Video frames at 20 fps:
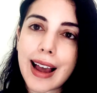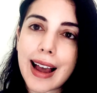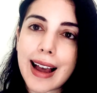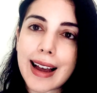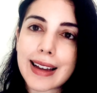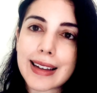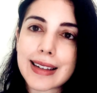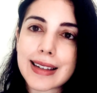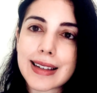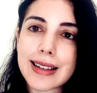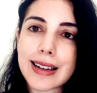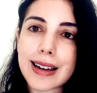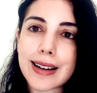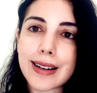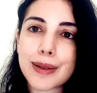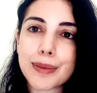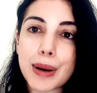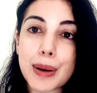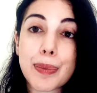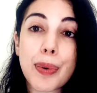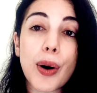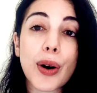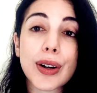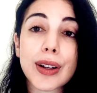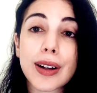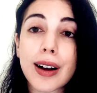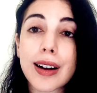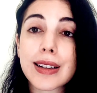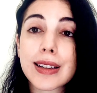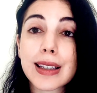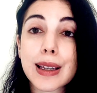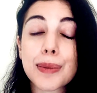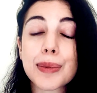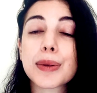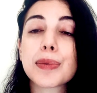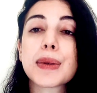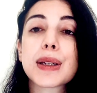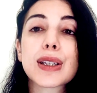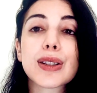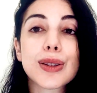And my podcast
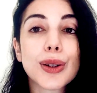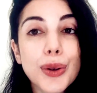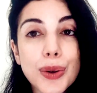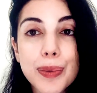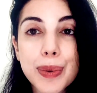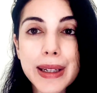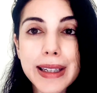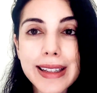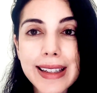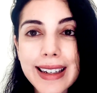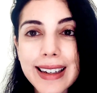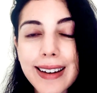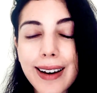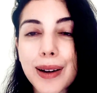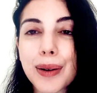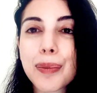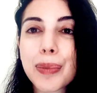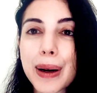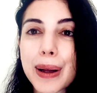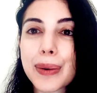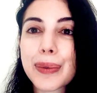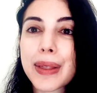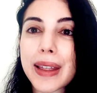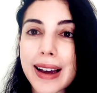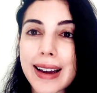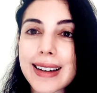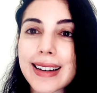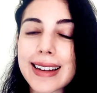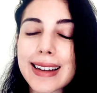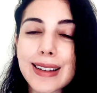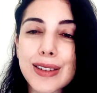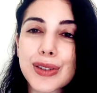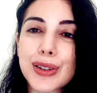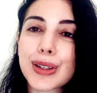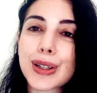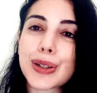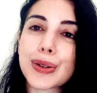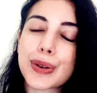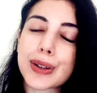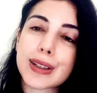keeps me so busy, Unplug with Annie,
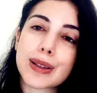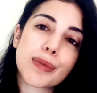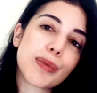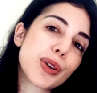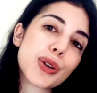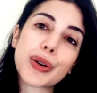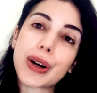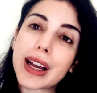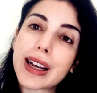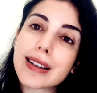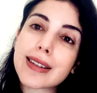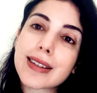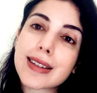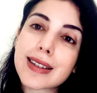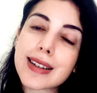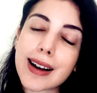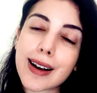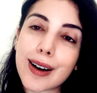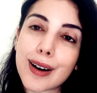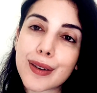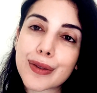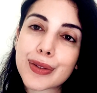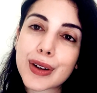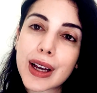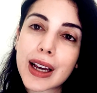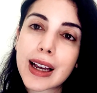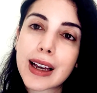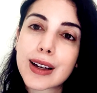just doing some great stuff,